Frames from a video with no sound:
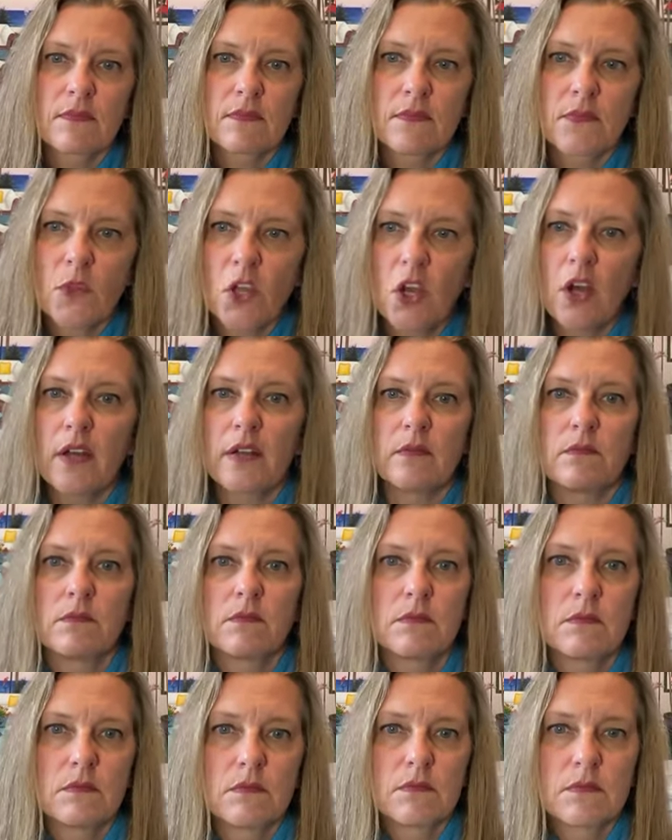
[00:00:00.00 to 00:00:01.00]
Good.
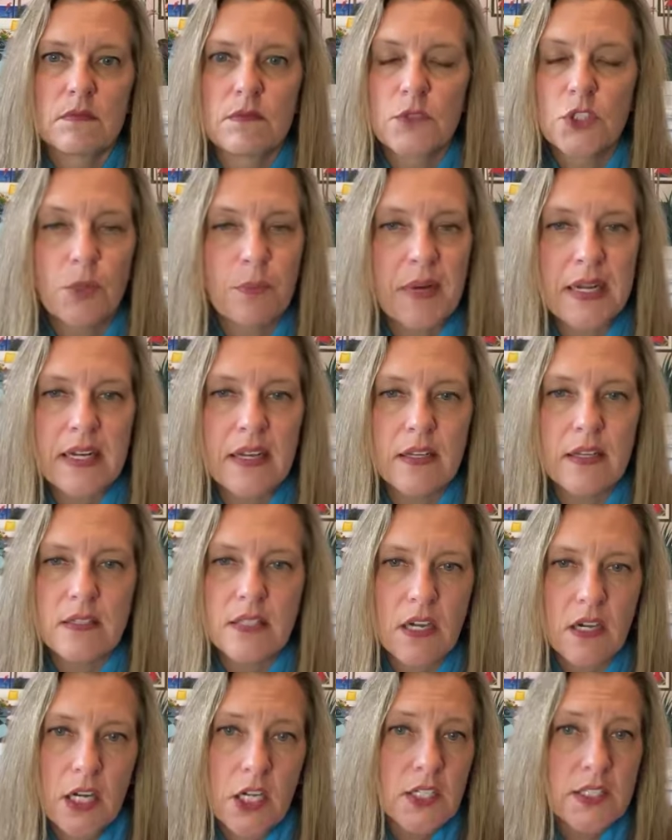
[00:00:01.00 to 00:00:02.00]
So Mondays are
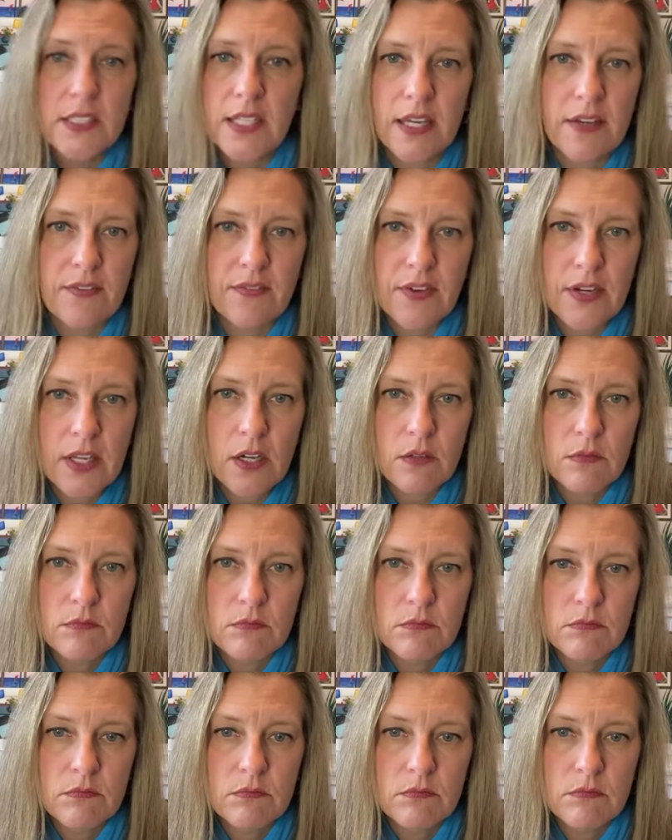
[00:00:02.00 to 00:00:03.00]
a good day for you.
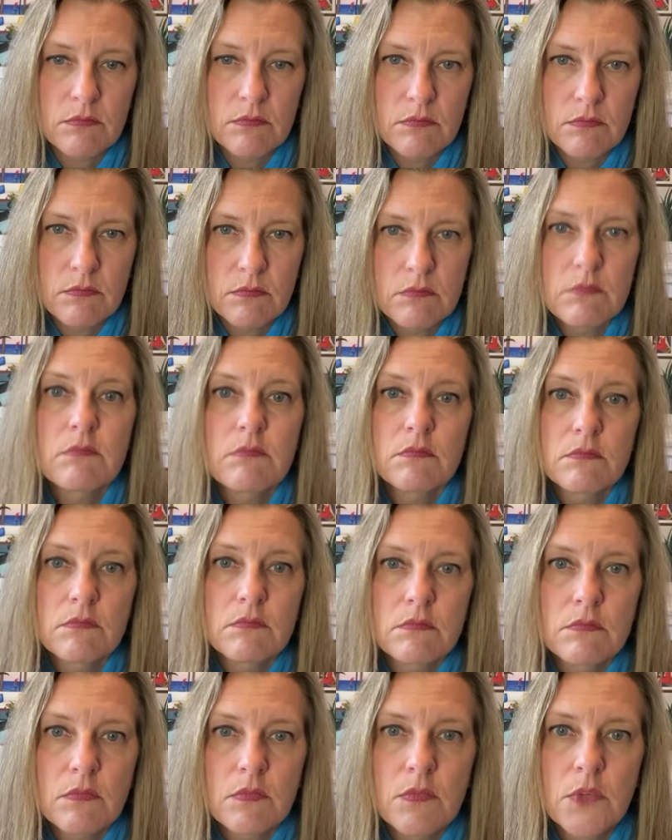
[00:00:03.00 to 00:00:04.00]

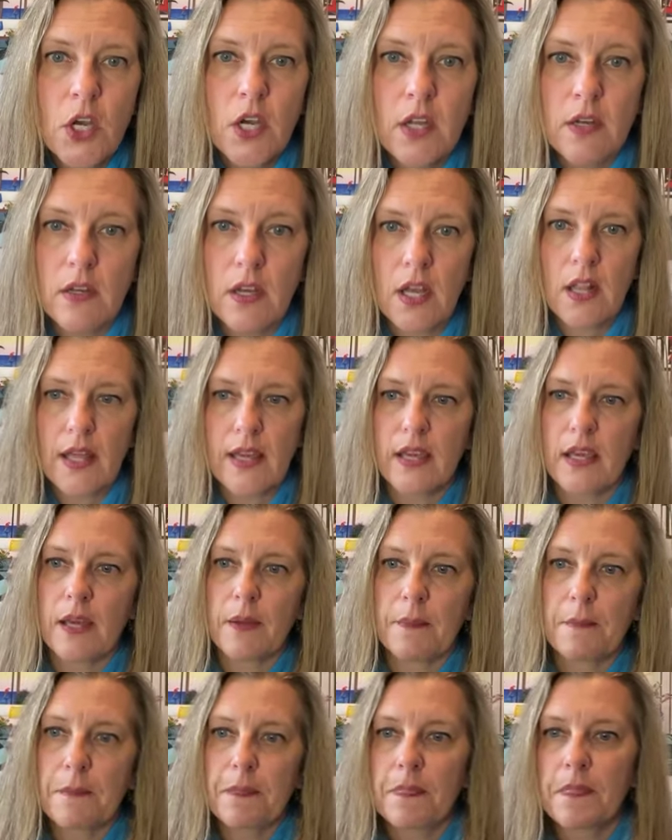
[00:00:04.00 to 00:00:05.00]
Good. I like it.
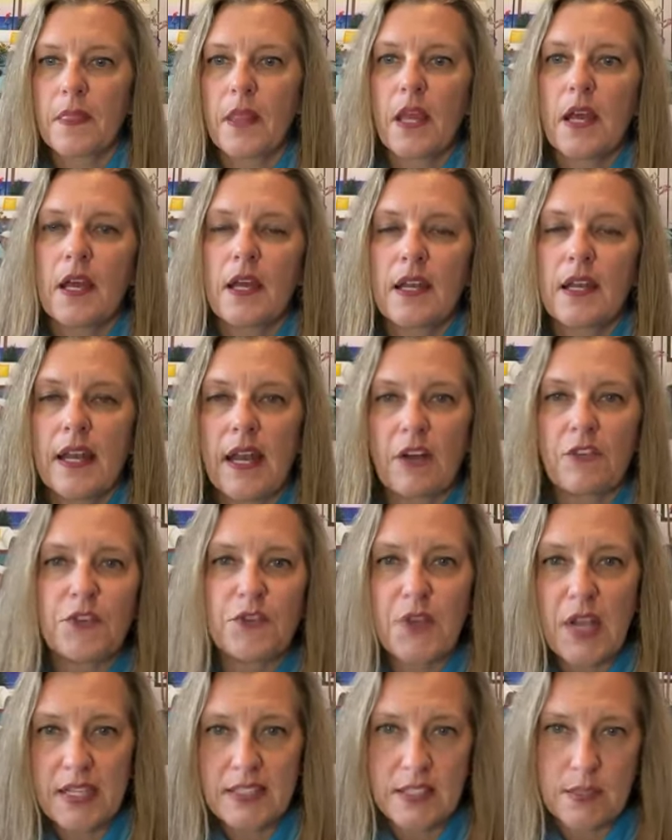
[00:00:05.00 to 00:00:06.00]
Now, if you've
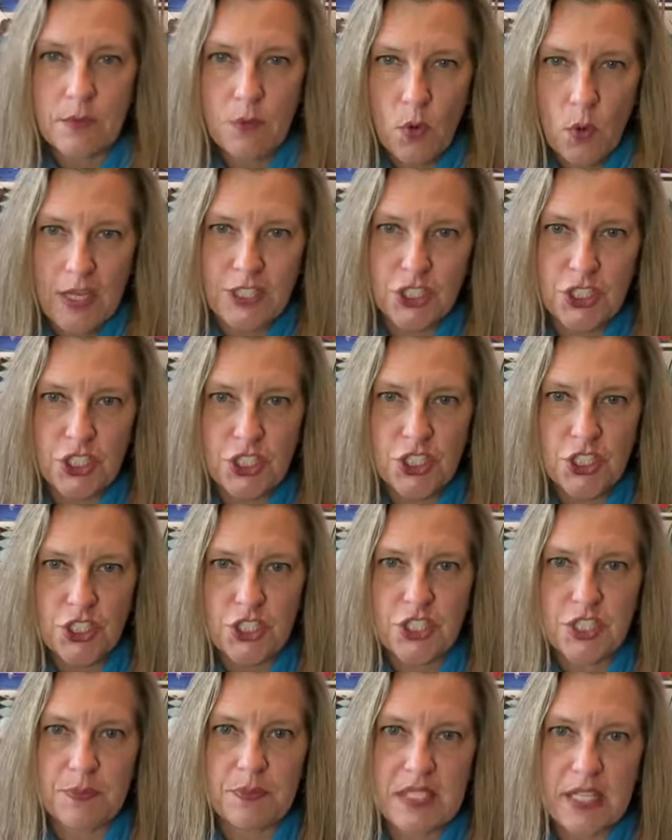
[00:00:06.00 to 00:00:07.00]
got some questions or
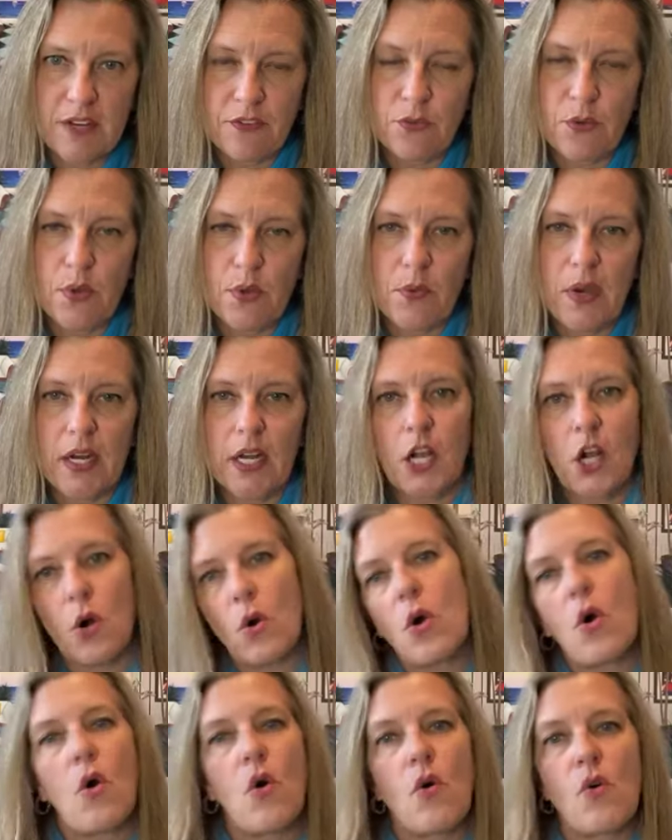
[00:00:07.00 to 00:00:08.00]
some stuff we want to
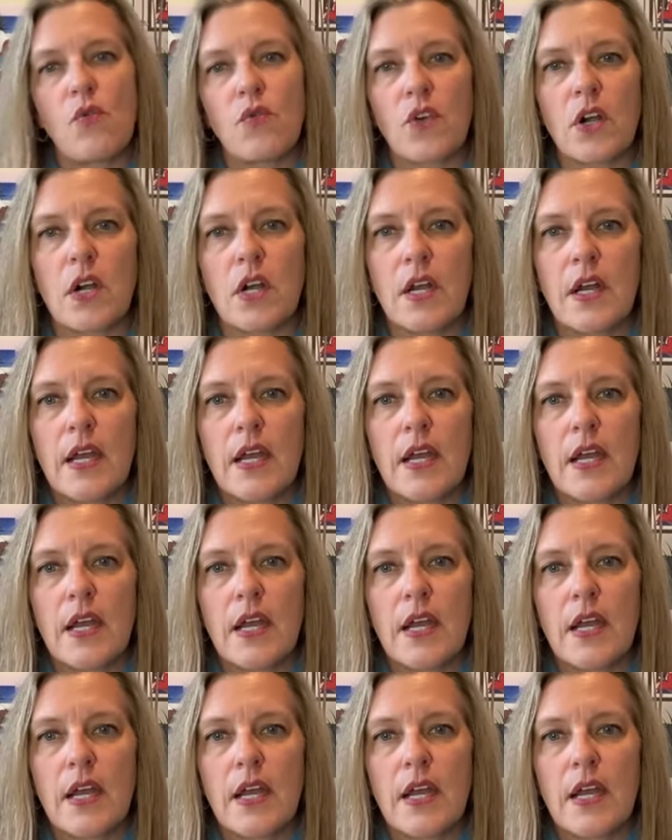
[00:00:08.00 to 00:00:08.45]
go over